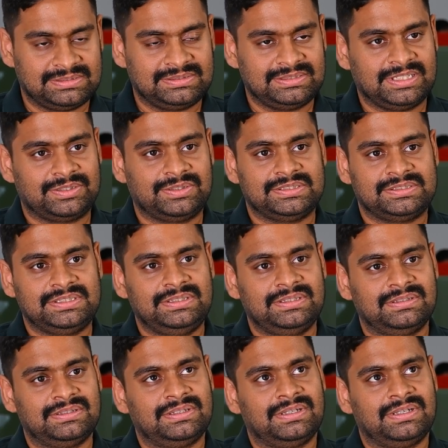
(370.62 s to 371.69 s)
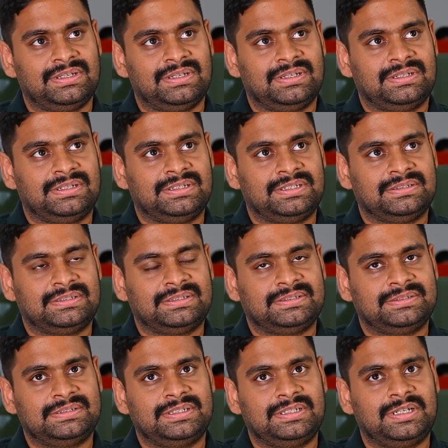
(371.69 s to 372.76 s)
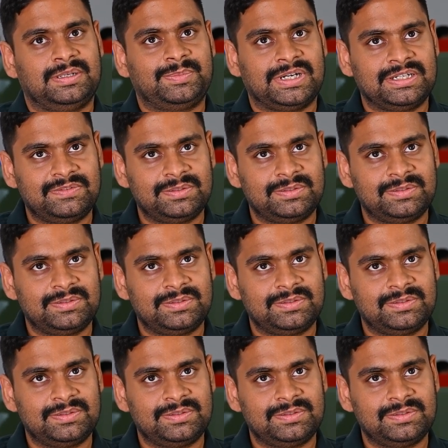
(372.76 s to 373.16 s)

accuracy. Apart